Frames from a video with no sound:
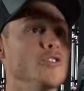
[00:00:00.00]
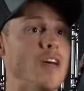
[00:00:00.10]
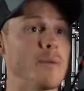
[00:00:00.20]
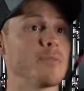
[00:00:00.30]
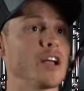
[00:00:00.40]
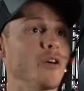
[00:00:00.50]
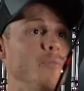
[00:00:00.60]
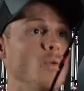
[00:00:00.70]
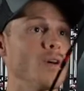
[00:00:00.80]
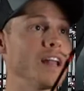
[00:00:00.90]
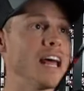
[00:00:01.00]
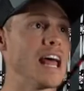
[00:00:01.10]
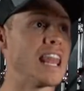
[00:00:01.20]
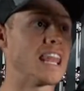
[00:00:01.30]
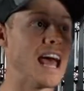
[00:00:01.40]
that planer board
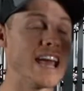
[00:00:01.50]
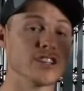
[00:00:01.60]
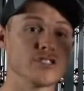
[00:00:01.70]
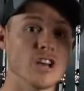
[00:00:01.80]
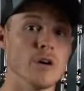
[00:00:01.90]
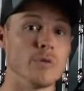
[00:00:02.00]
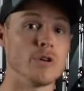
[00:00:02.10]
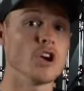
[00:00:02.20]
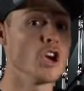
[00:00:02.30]
like so.